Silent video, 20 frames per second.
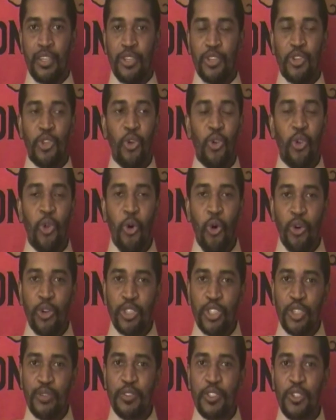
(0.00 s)
The
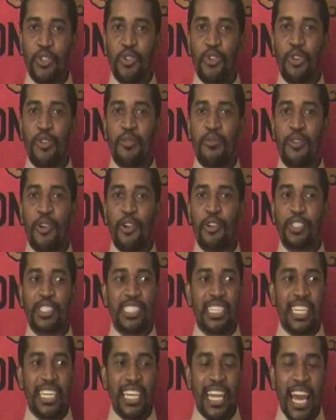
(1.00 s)
laws of the
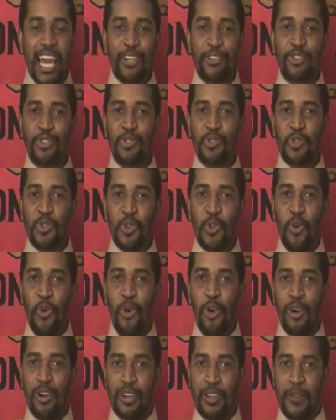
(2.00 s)
universe, natural
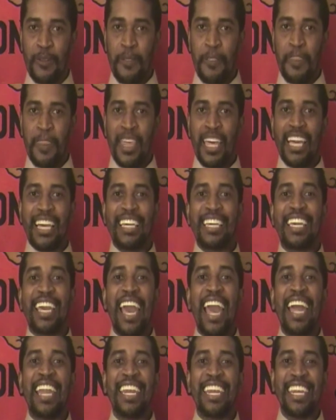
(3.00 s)
law,
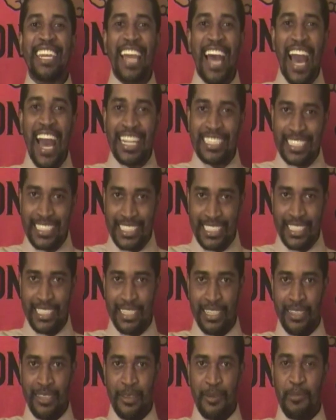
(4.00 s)
cannot
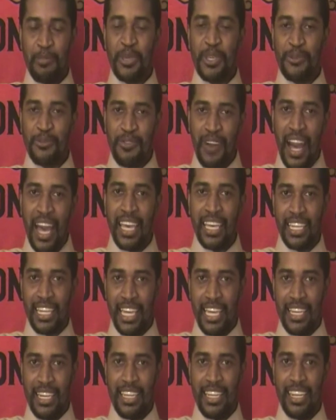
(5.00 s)
be
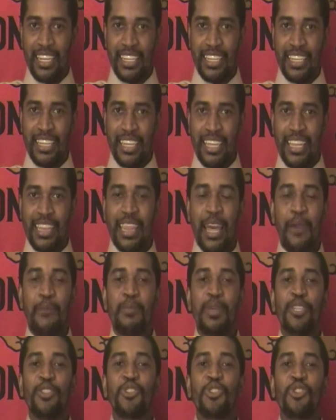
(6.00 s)
violated. That
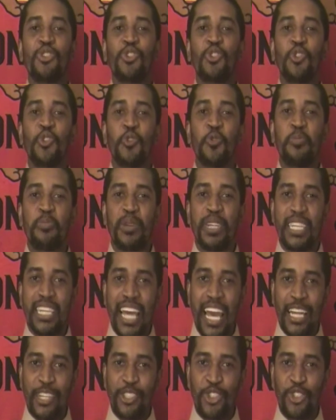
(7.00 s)
means the
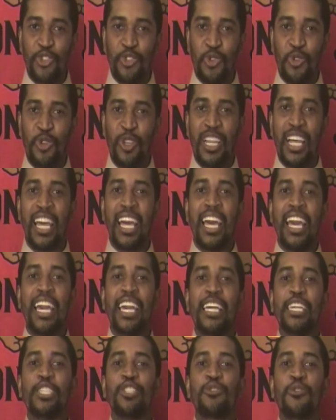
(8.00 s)
supernatural
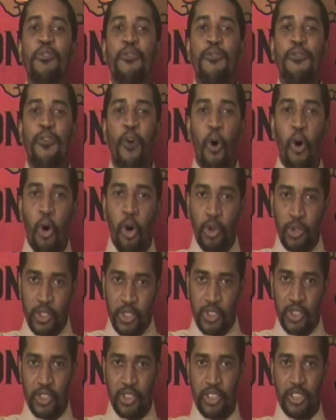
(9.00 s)
is
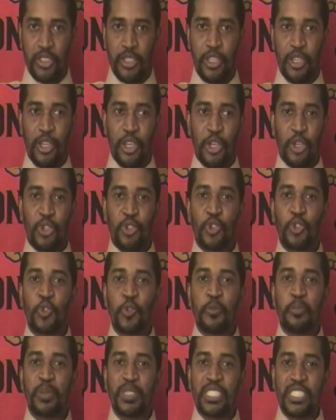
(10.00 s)
false.
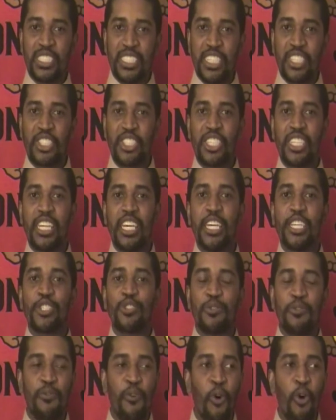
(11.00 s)
Superstition
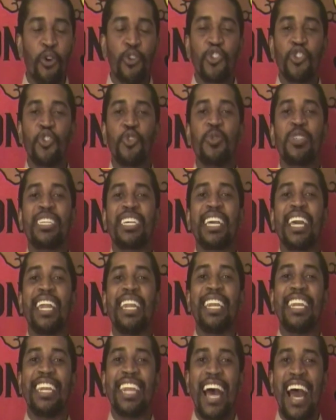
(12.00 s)
is false. You
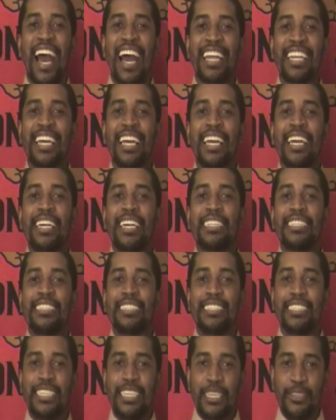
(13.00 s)
cannot
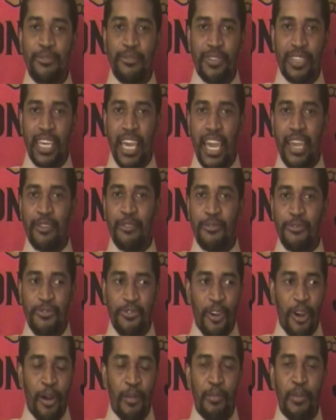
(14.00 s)
deviate
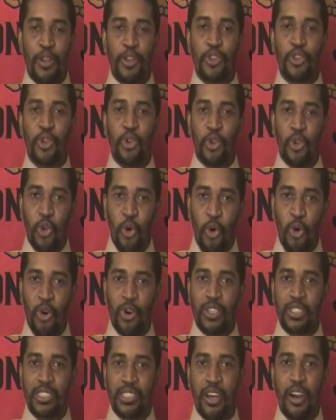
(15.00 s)
from the
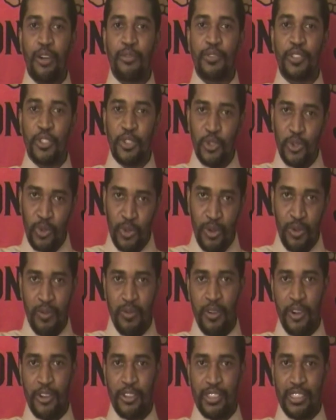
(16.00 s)
laws of the
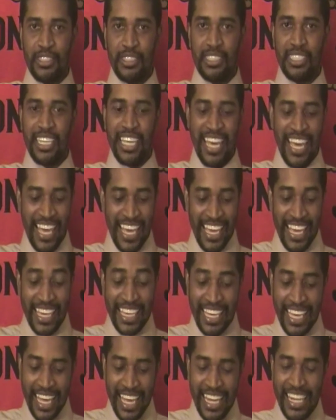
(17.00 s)
universe.
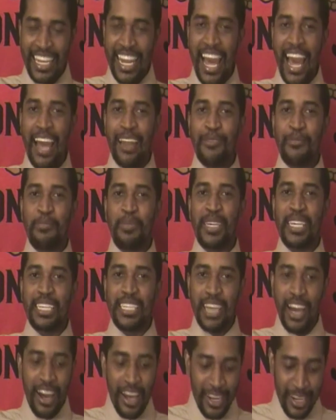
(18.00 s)
It cannot be
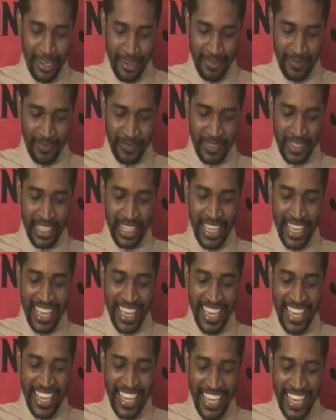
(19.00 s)
done.
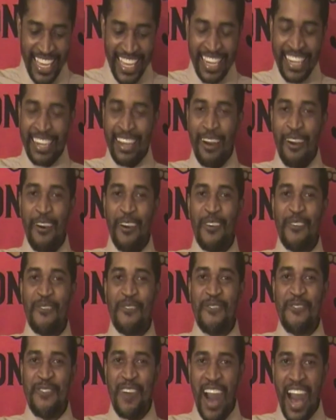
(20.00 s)

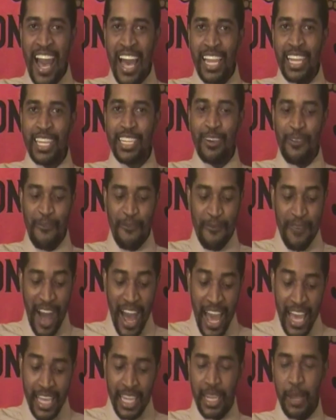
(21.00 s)

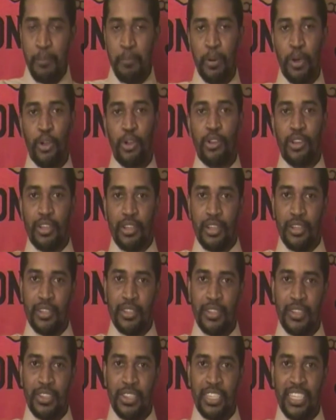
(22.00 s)
Inviolable.
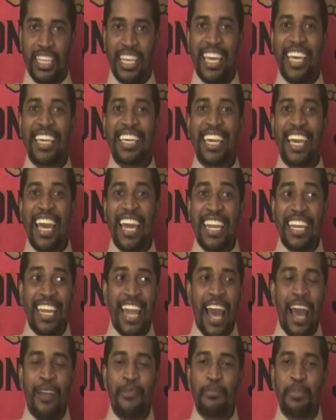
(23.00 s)
It
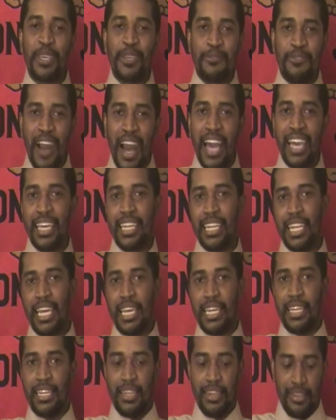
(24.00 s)
cannot be
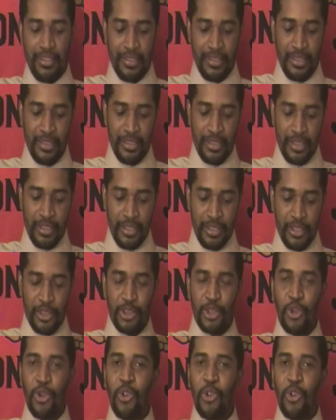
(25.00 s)
violated. The